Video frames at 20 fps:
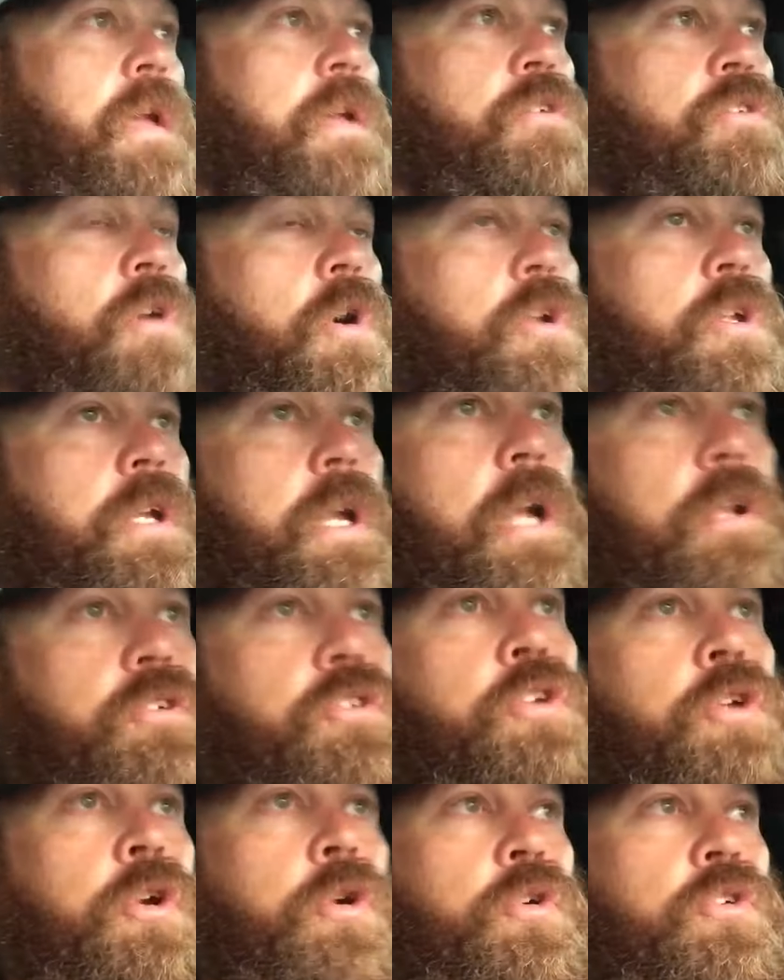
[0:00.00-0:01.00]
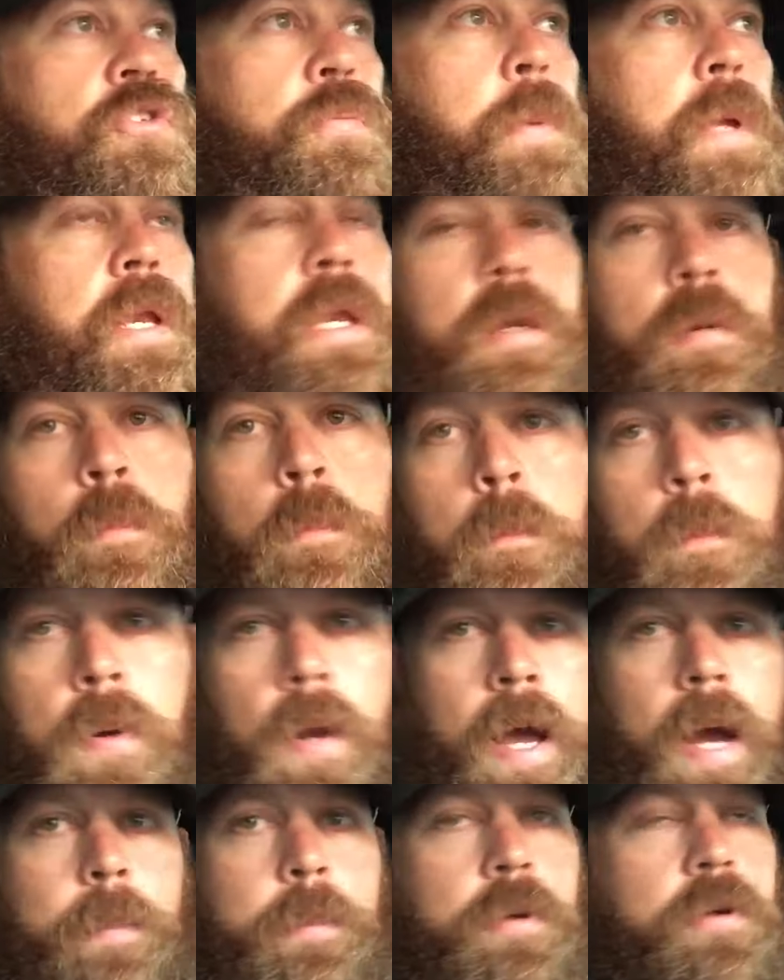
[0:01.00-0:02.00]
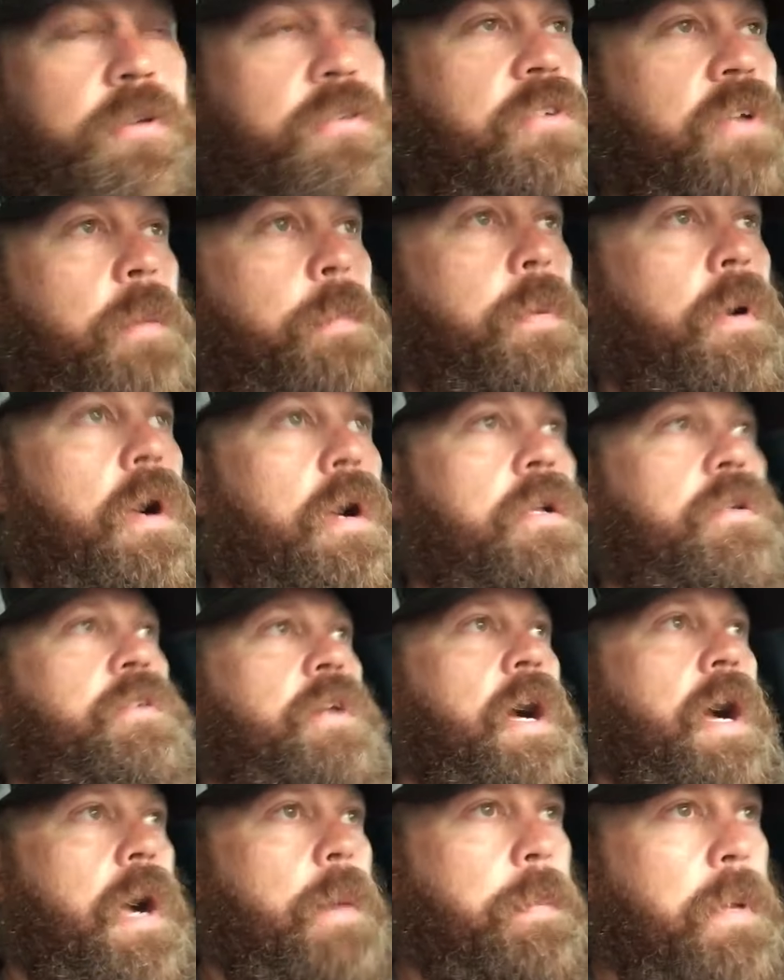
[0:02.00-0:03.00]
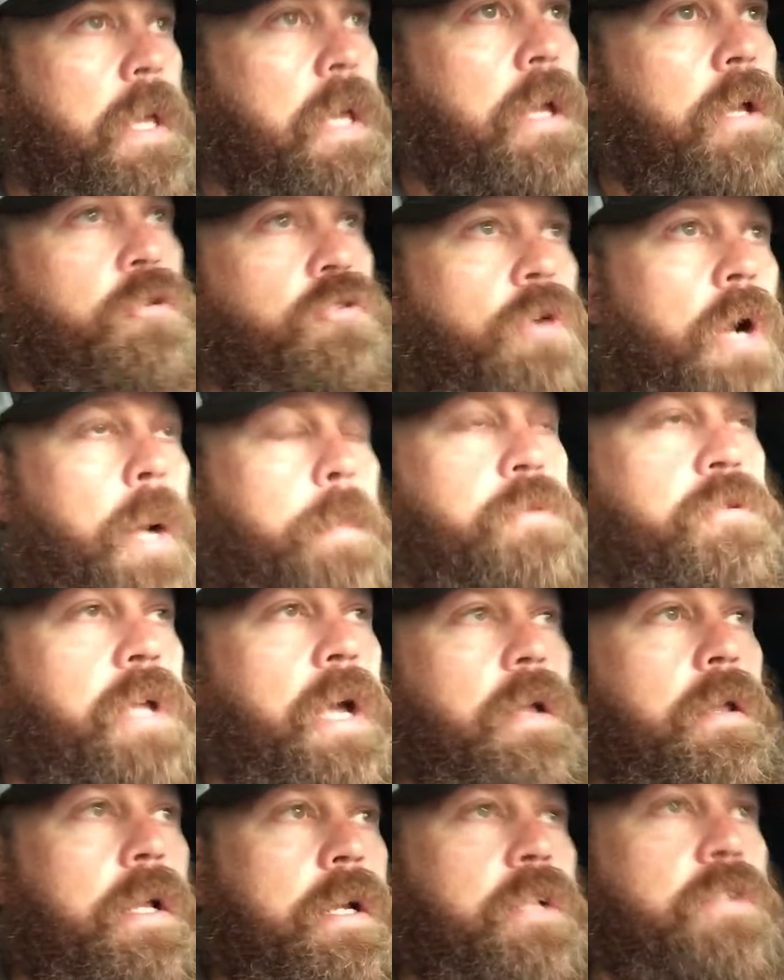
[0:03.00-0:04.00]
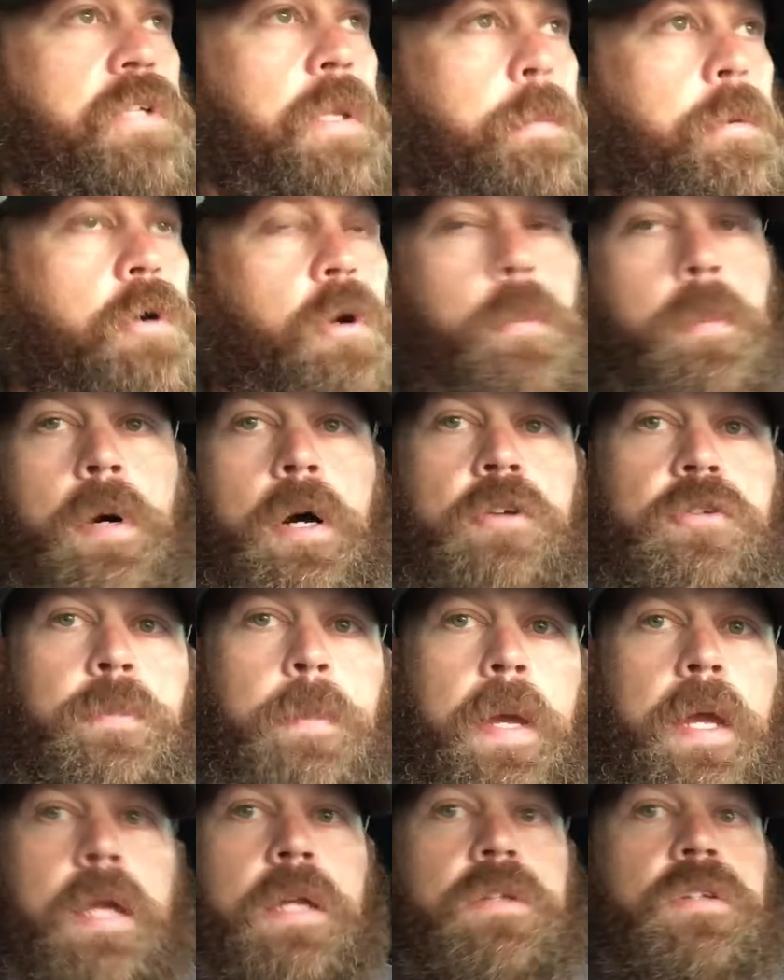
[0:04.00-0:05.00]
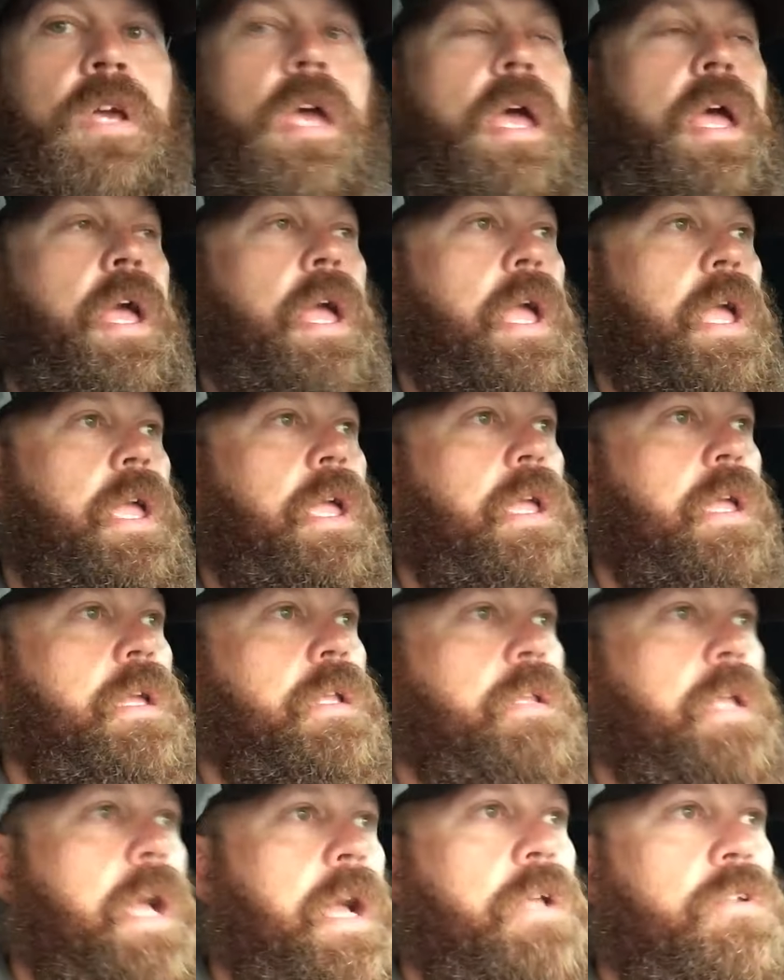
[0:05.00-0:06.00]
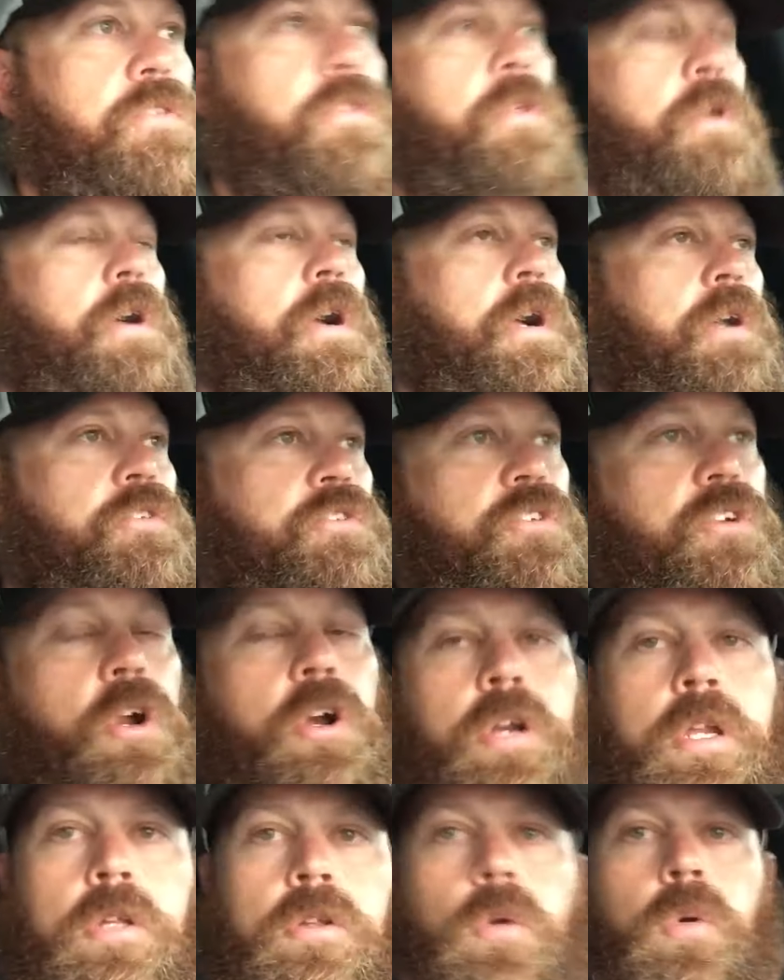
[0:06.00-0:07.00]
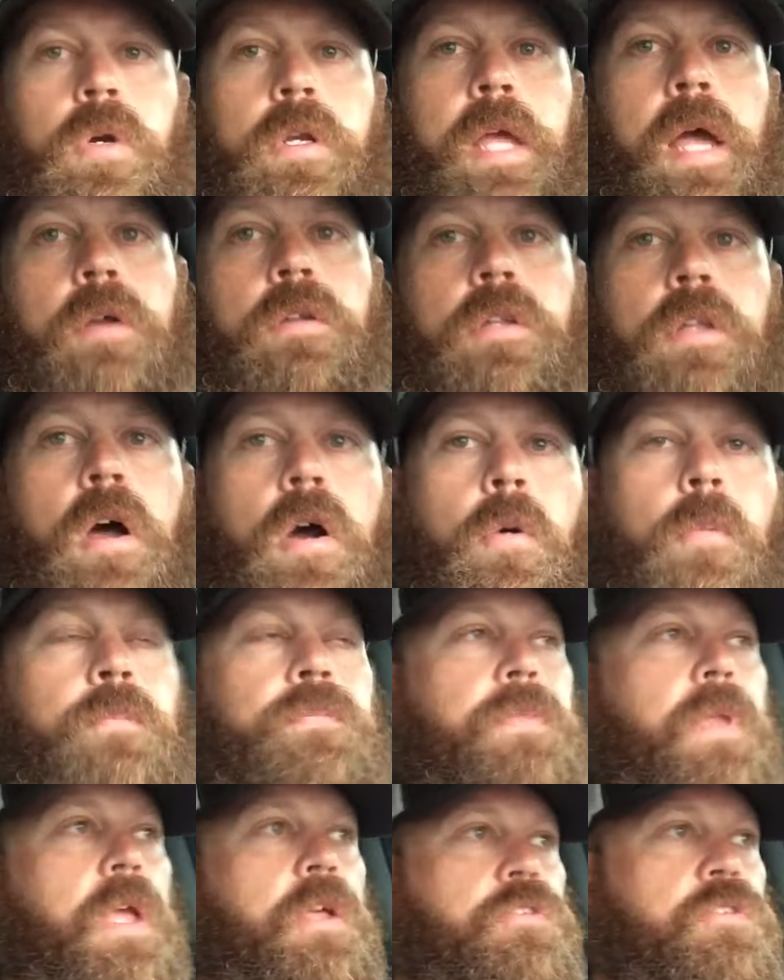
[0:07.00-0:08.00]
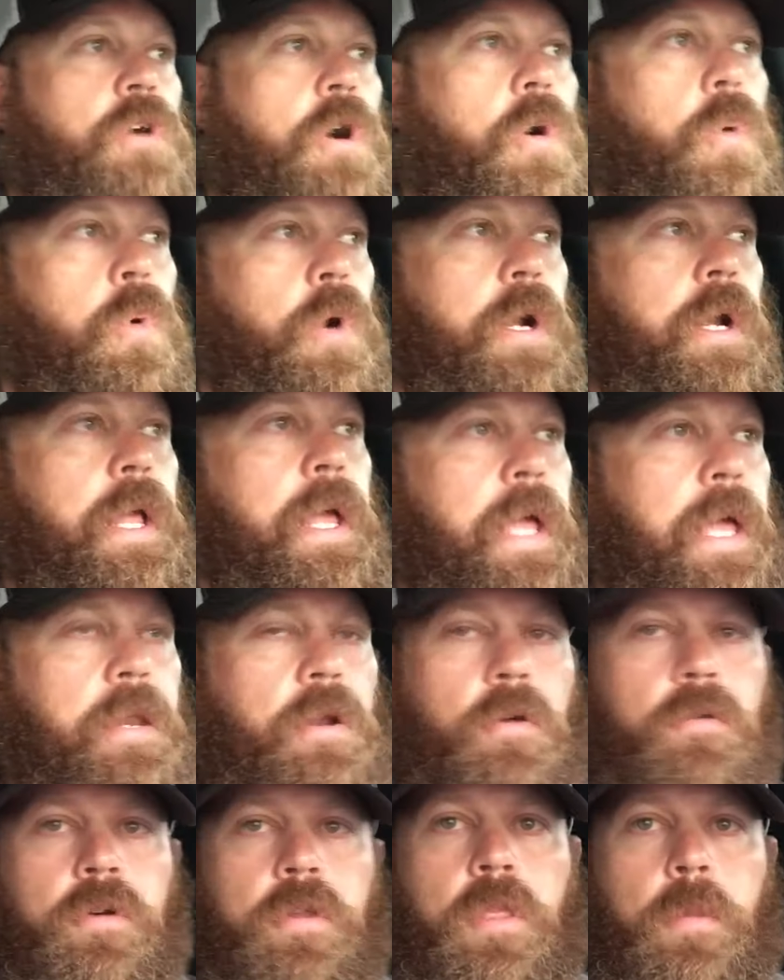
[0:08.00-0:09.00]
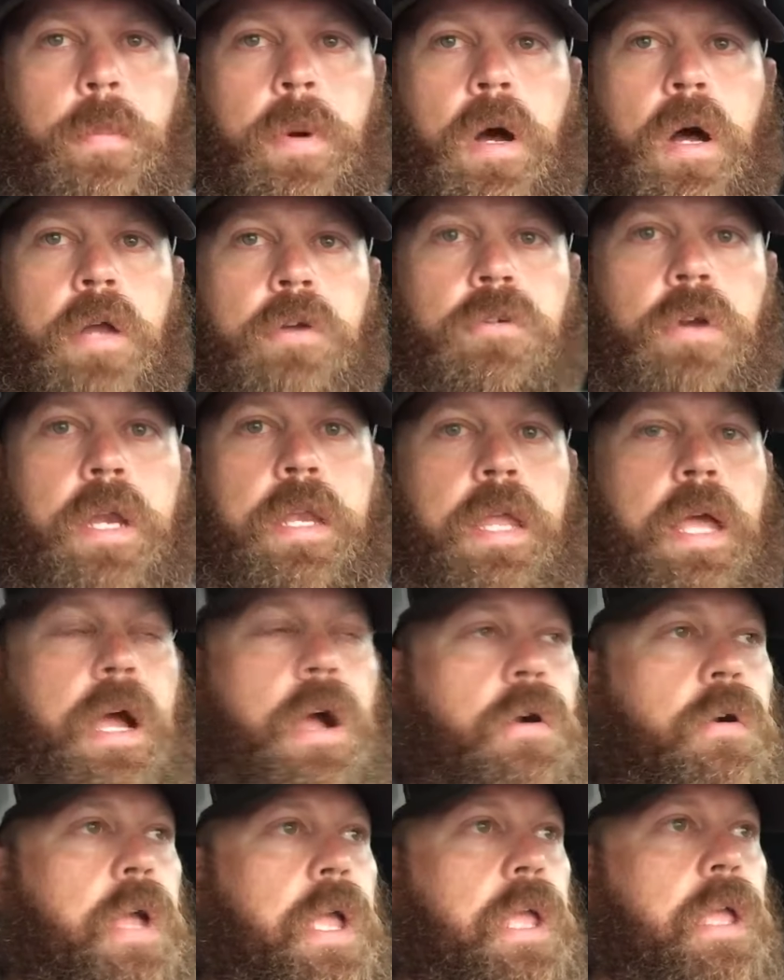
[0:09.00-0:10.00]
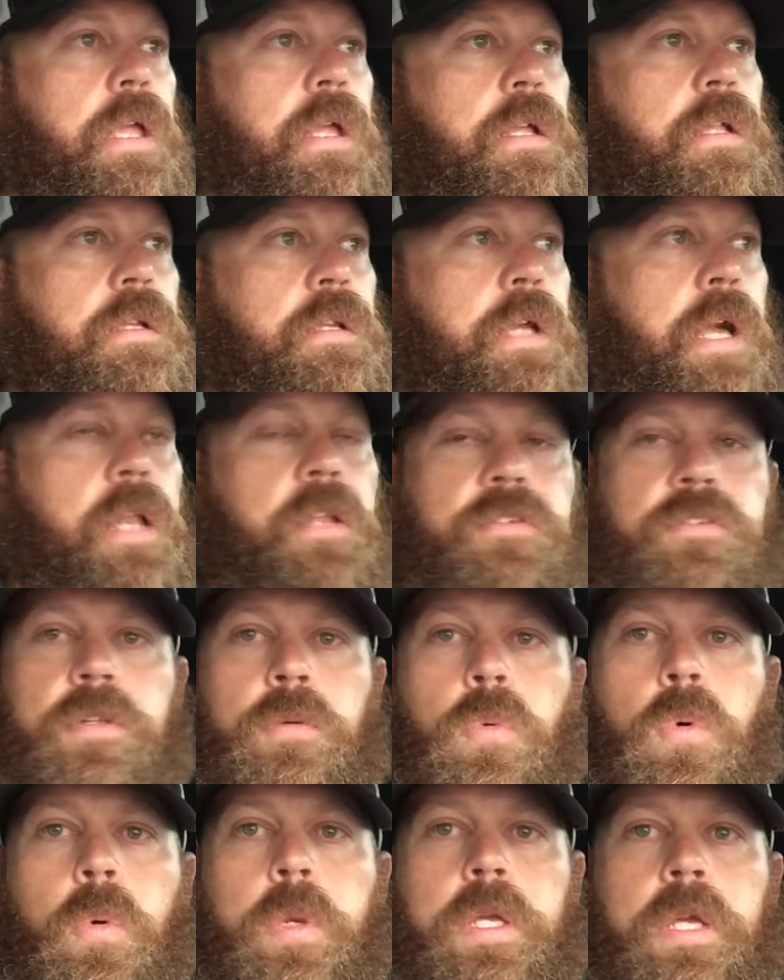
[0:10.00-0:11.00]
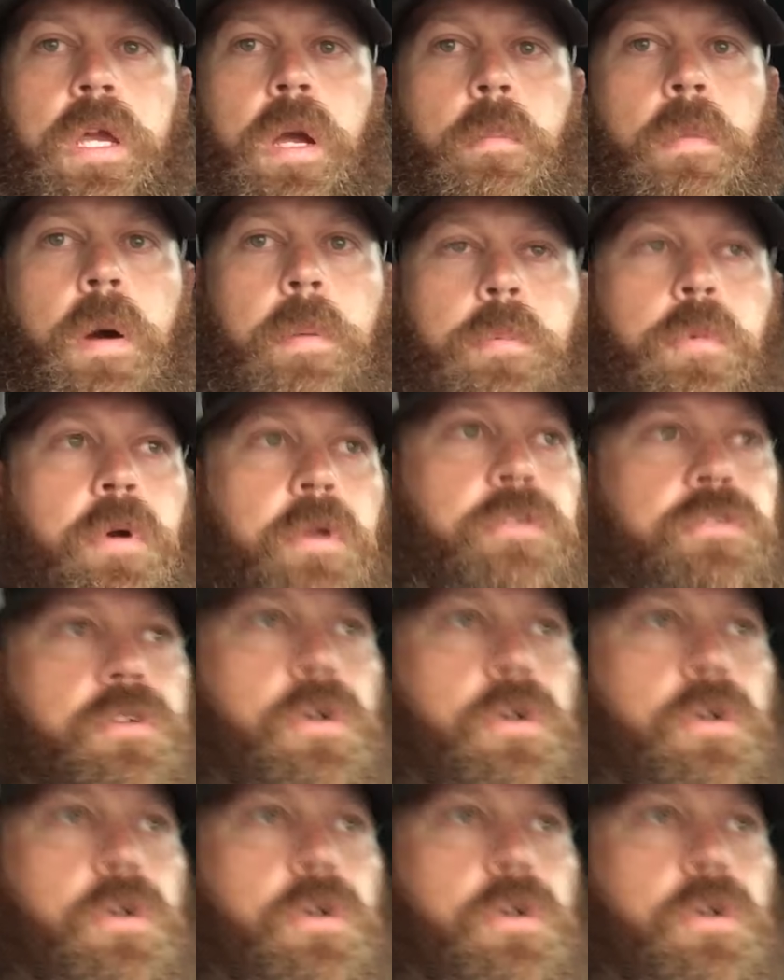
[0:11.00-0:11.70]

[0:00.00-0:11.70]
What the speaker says: So you got two spinning ploppers up on top, drops down like a typical buzz bait, and has the skirted lure down low. So we're gonna head over to the pond right now and kind of see what we can come up with.